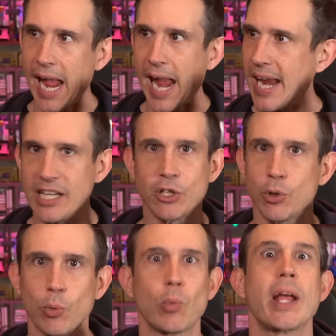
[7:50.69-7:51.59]
an
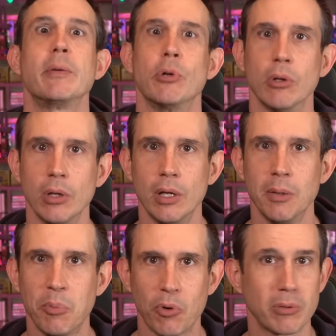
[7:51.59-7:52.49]
incredible
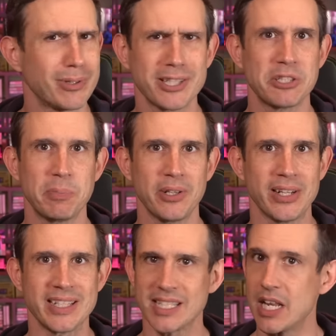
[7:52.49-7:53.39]
portable
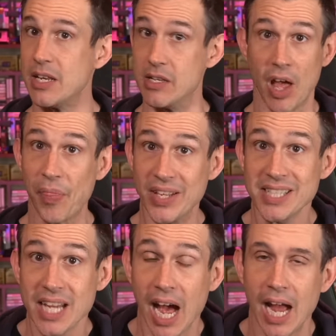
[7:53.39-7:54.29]
experience? Not this
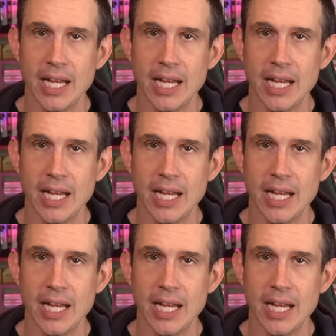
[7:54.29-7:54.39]
guy.